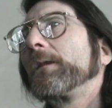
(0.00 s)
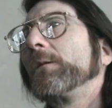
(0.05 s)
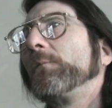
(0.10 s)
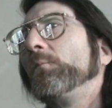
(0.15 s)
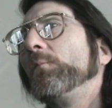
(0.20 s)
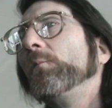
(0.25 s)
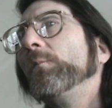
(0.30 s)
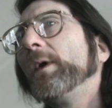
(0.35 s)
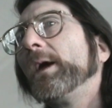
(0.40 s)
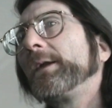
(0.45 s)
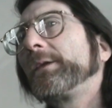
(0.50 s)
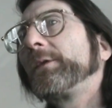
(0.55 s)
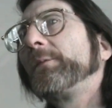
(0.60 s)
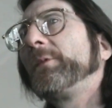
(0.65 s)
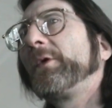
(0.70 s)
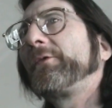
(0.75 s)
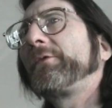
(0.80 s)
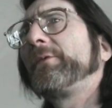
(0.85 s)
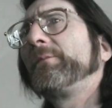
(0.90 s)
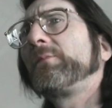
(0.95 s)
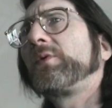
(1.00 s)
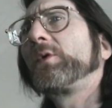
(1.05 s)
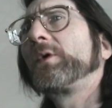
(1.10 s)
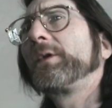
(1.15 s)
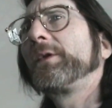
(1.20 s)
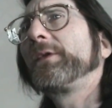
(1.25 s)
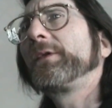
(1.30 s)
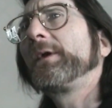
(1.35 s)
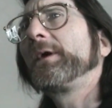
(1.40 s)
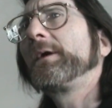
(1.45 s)
make the most
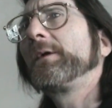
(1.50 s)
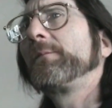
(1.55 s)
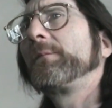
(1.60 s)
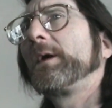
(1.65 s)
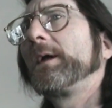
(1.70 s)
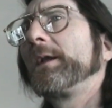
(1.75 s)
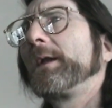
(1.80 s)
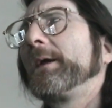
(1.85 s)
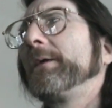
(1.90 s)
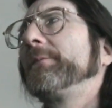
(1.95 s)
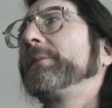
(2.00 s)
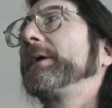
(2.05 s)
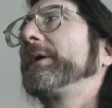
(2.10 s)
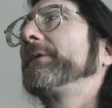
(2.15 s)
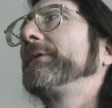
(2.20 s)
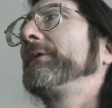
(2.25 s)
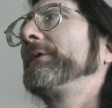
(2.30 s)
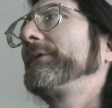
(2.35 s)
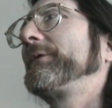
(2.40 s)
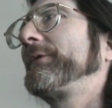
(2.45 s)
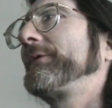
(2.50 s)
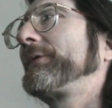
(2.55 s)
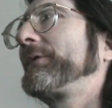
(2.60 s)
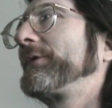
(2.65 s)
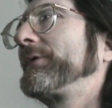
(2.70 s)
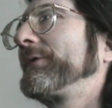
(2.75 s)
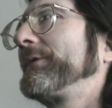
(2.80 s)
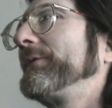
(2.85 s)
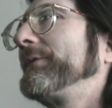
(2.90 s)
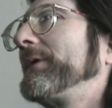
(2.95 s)
important thing in my life because it's the
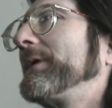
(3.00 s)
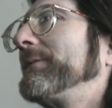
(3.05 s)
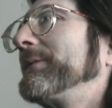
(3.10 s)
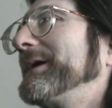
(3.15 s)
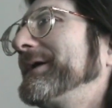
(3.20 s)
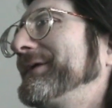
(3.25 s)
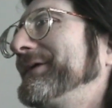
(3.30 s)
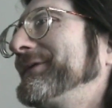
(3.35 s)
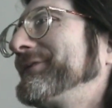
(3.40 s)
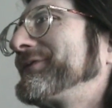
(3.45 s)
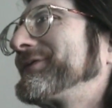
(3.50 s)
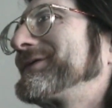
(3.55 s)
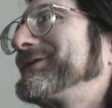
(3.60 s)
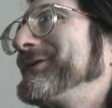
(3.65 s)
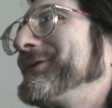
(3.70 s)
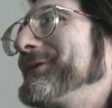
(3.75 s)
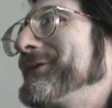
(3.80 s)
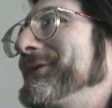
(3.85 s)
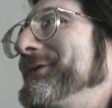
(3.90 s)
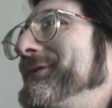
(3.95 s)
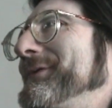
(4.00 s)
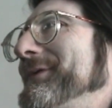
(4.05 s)
source of all my difficulties,